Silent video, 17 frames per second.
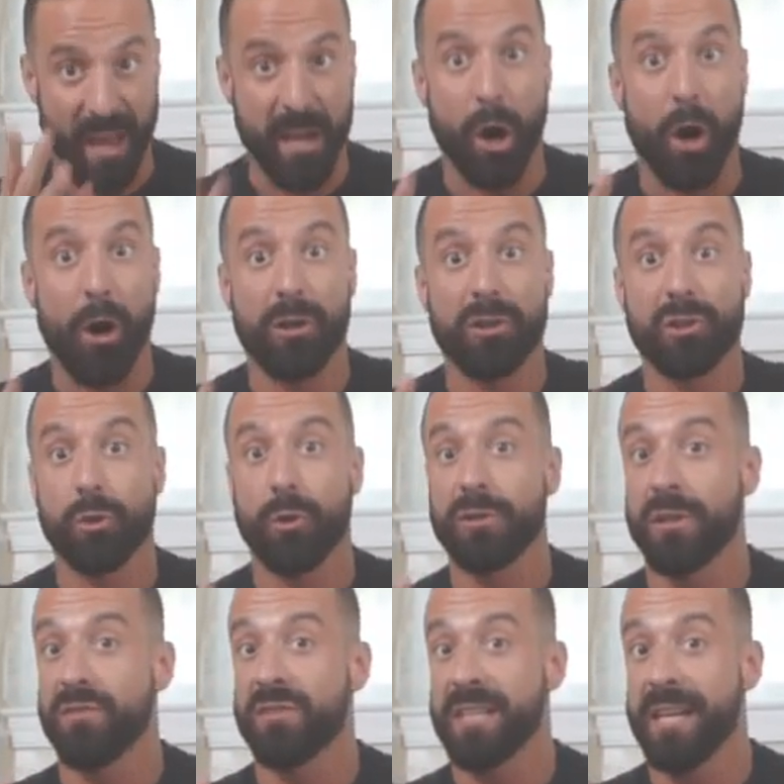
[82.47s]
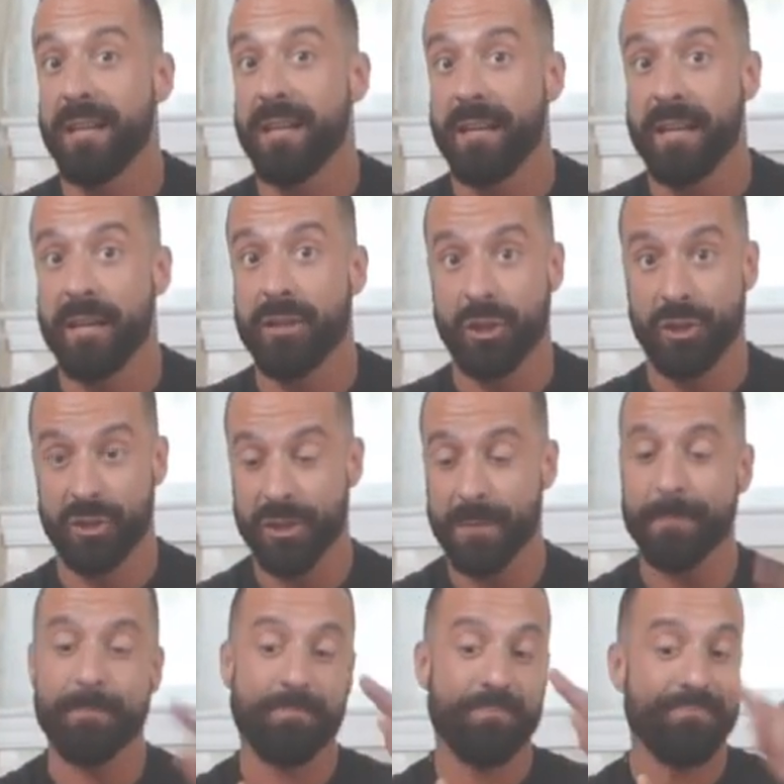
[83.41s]
and all sorts of skin
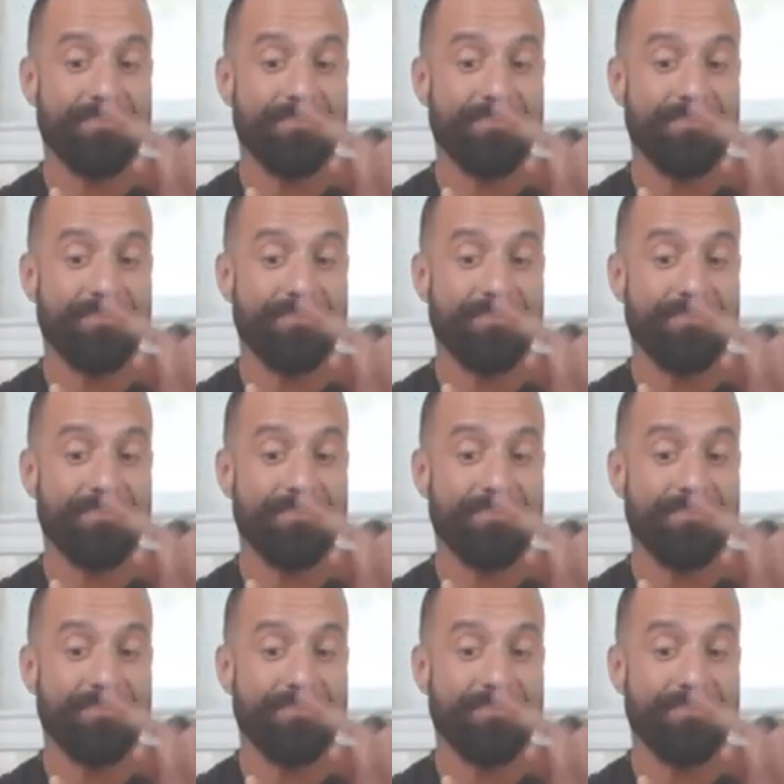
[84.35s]
conditions.